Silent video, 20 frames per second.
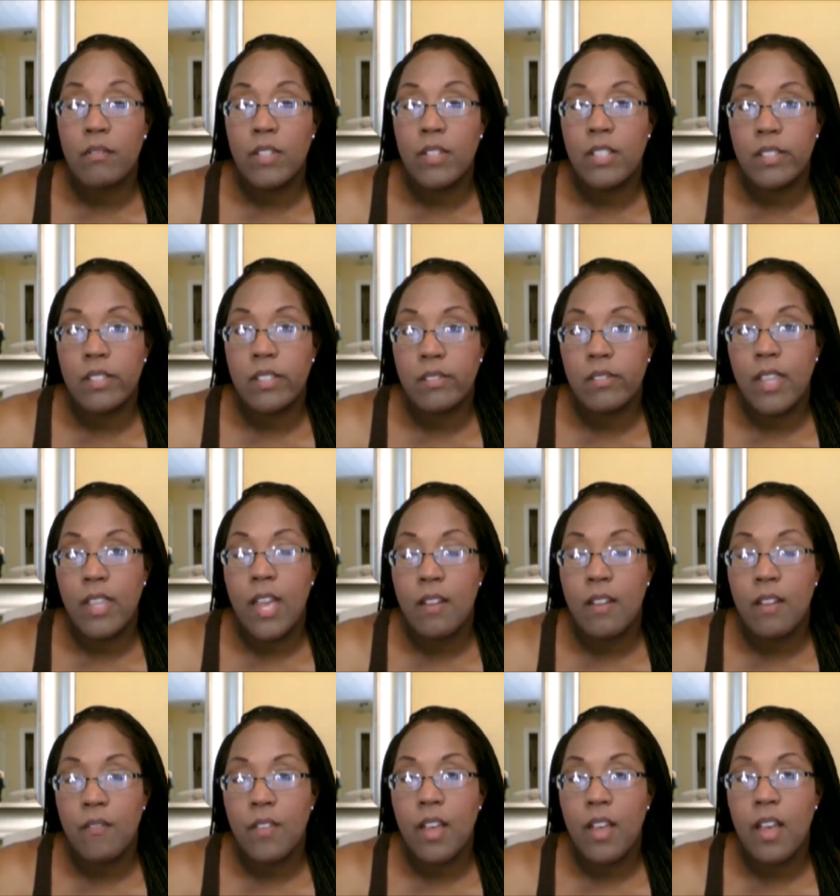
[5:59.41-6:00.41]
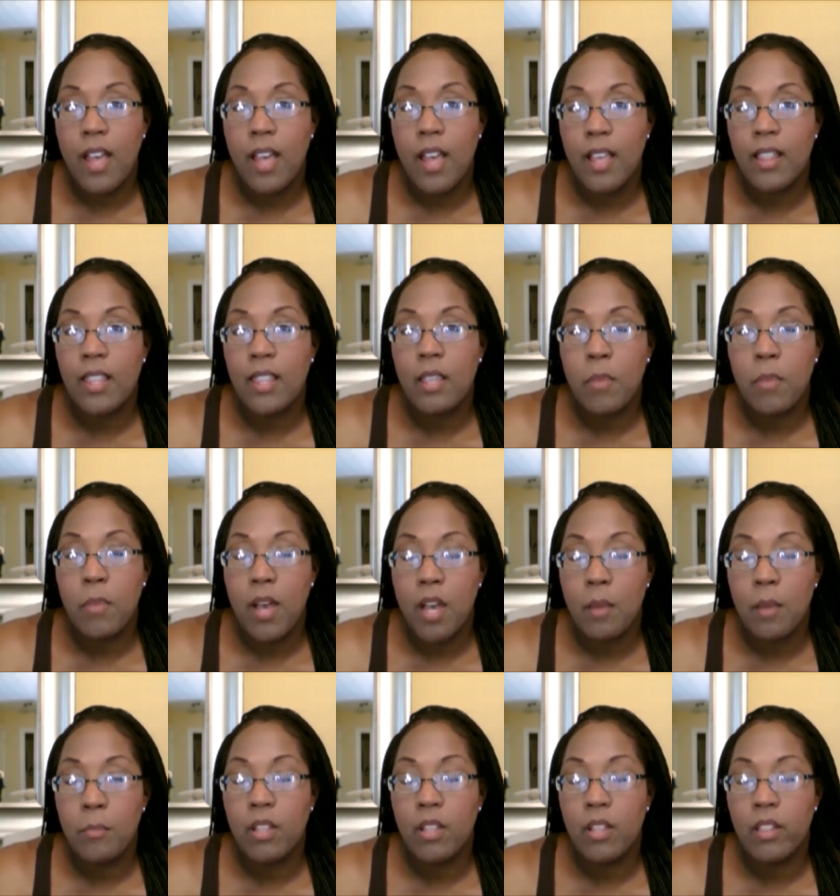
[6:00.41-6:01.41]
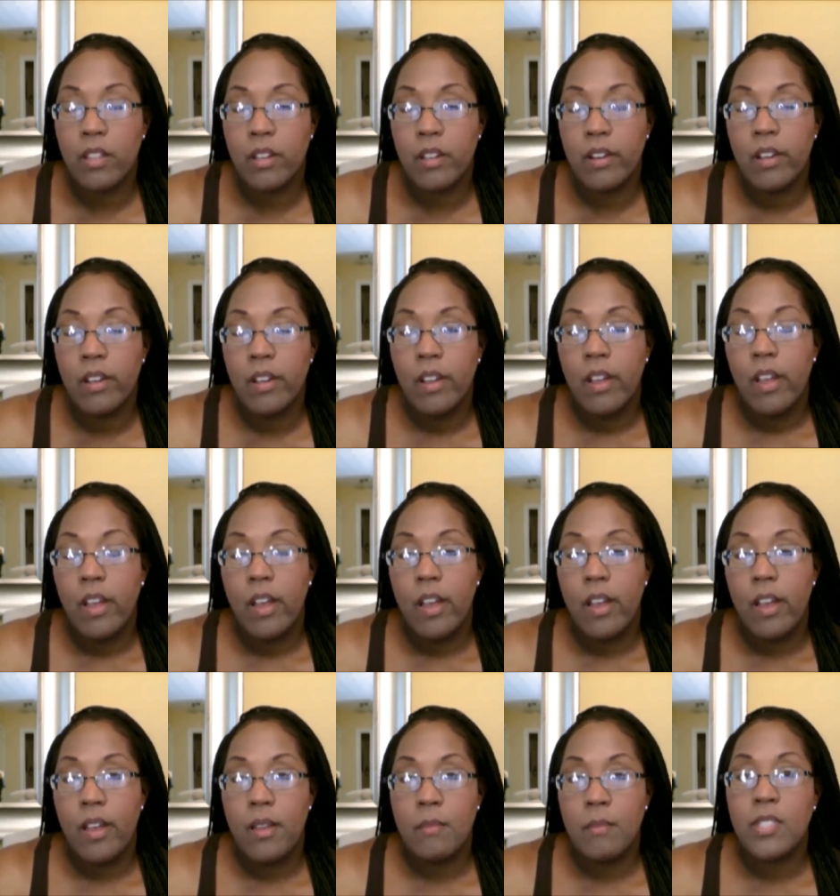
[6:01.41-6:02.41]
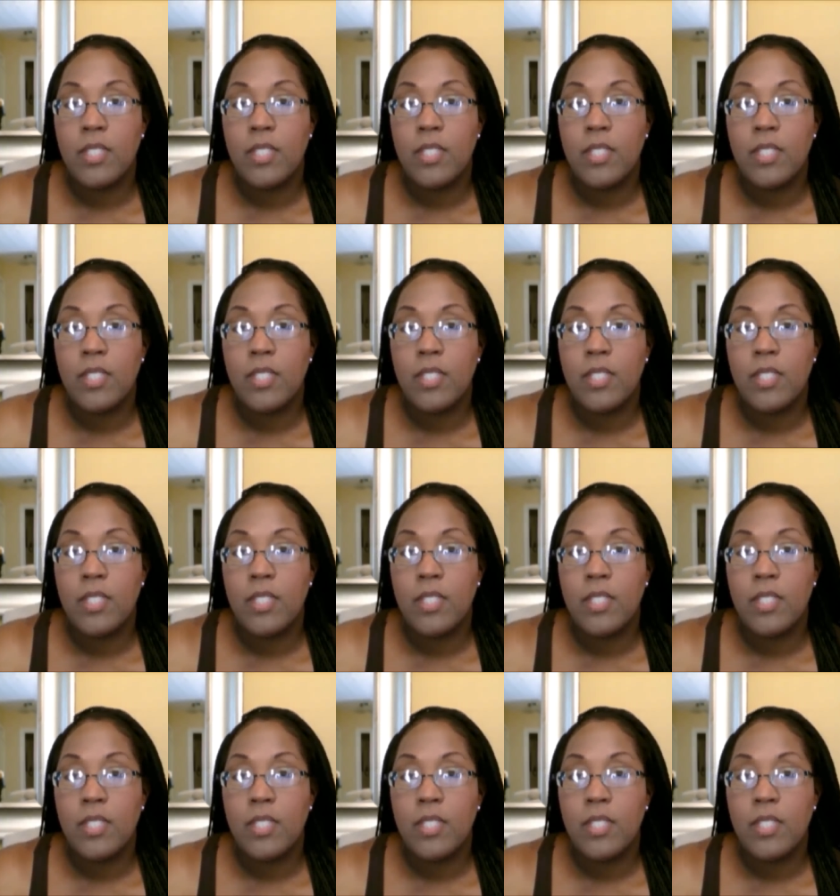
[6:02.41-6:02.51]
it's kind of a highly popular um,